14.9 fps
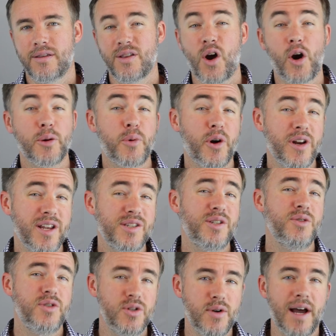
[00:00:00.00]
The hard part
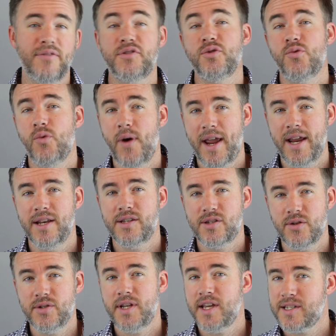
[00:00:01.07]
is you do have to wait,
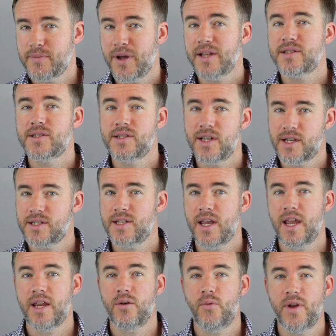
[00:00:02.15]
so it takes about six to
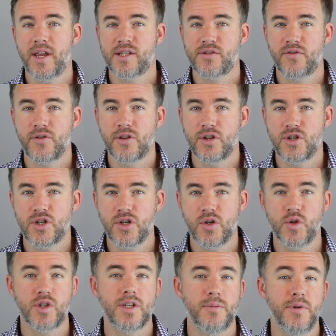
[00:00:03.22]
eight weeks for the
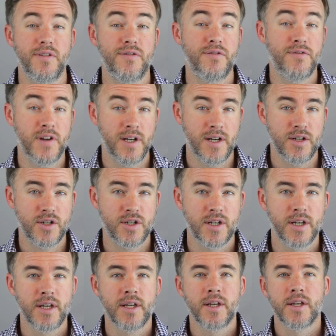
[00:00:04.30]
shoes to be
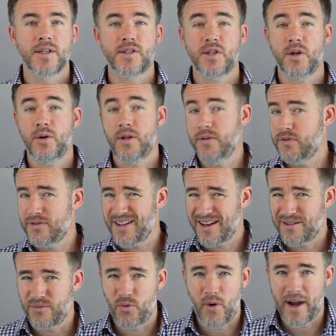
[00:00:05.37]
finished. So if you've
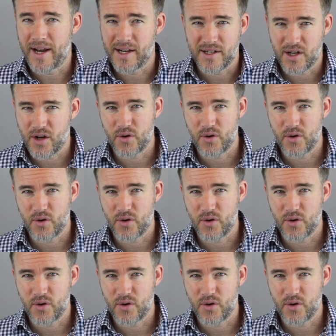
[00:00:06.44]
got a wedding to